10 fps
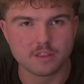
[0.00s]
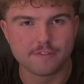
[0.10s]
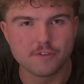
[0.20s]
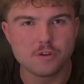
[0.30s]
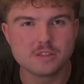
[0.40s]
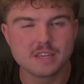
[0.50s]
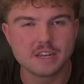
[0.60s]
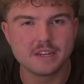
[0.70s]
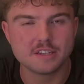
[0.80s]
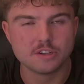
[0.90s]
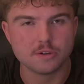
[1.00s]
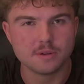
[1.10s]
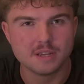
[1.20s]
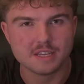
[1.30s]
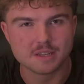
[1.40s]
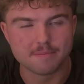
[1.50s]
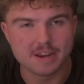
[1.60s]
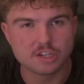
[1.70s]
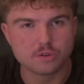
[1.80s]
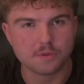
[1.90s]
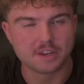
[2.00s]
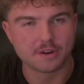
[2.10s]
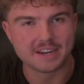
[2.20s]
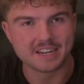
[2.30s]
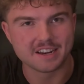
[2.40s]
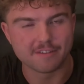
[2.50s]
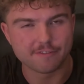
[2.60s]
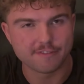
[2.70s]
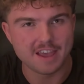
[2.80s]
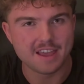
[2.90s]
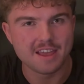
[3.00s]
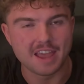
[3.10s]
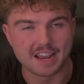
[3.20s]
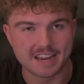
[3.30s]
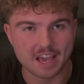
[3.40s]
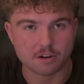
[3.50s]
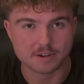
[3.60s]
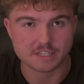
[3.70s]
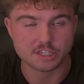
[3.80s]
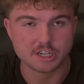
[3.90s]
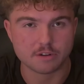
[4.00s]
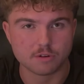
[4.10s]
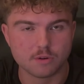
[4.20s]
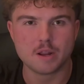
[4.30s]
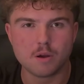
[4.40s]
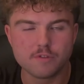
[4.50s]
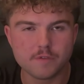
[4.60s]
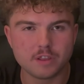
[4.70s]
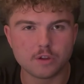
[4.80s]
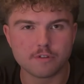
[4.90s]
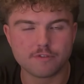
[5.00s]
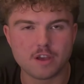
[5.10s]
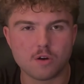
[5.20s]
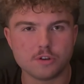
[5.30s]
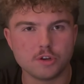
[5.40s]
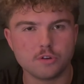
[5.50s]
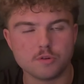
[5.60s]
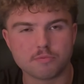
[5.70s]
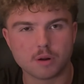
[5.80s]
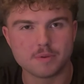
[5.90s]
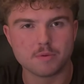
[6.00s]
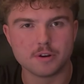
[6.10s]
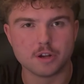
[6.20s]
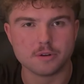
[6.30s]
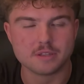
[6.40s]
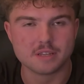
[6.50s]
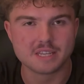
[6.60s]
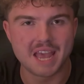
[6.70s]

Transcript: The first thing you need to do is to make sure that you're eating enough fat and calories in general. Now, if you have a lot of fat on you, you probably won't notice this.